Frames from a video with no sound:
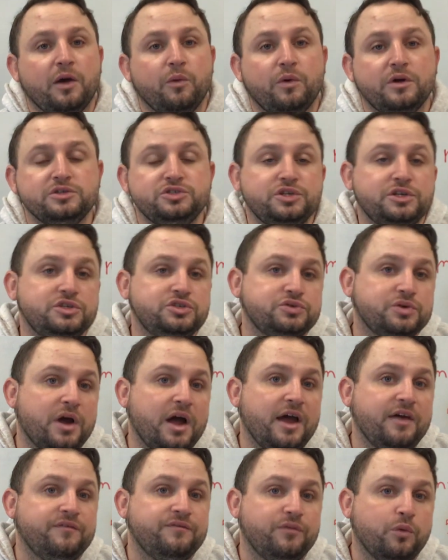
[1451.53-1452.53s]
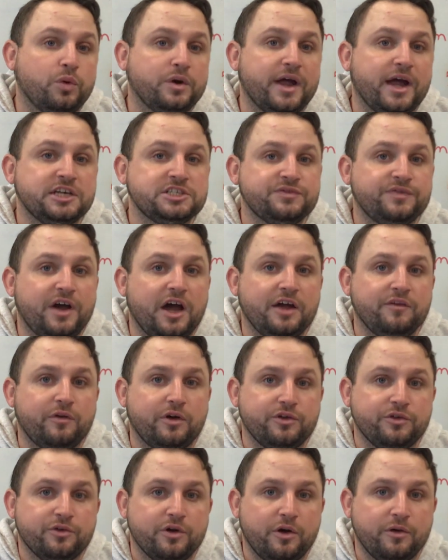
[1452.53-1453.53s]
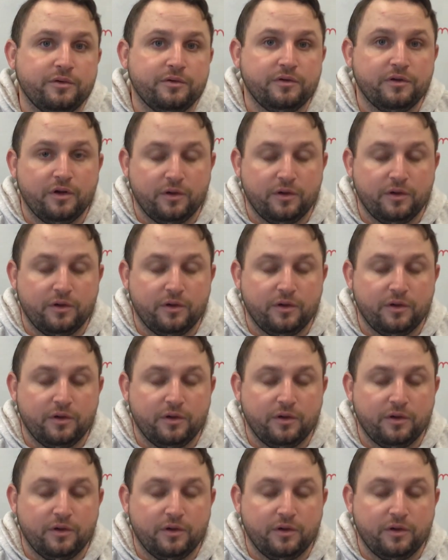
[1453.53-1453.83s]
want you to try 4-5 on your own,